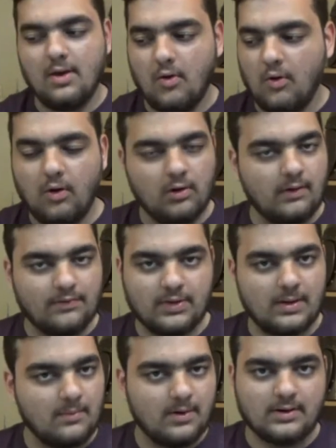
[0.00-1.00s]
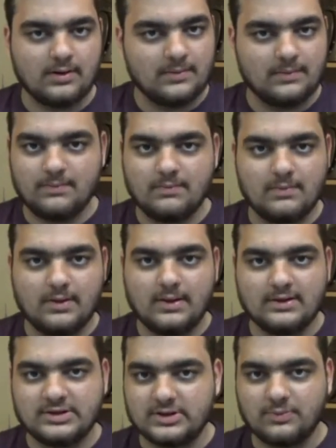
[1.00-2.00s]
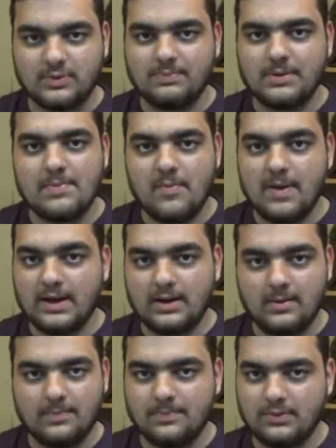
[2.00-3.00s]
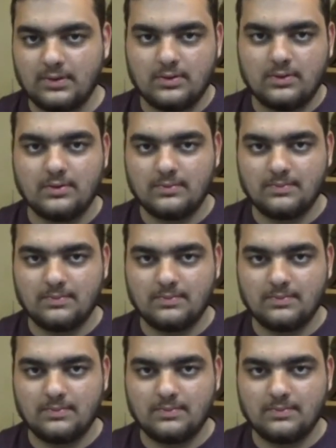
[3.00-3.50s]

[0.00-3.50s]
All of them are, it's just what people made up, you know,